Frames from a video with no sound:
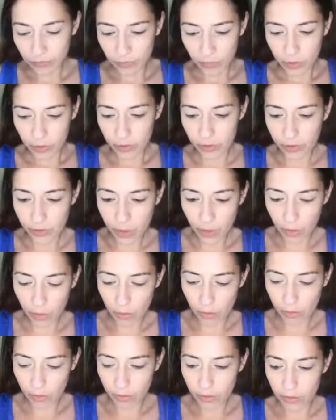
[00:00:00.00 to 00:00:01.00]

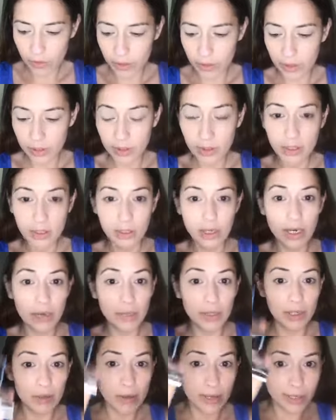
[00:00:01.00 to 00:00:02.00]
So I'm
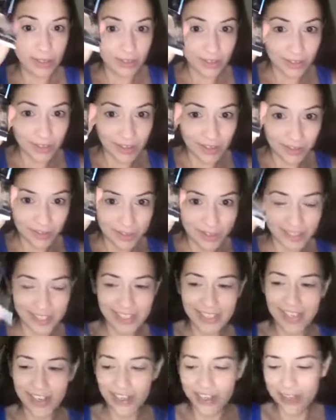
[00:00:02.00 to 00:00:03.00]
gonna go ahead and start with this
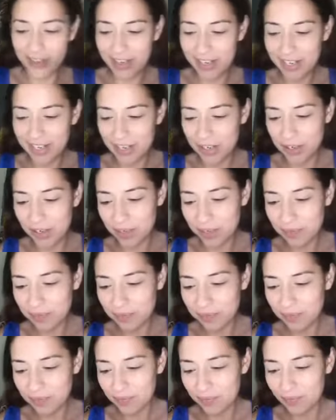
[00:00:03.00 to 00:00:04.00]
color right here
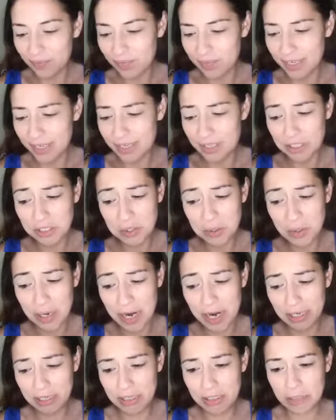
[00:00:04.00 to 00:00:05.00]
that is
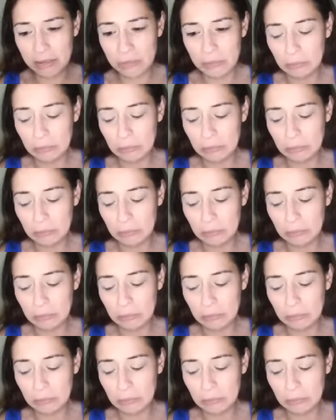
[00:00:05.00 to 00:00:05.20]
cracked.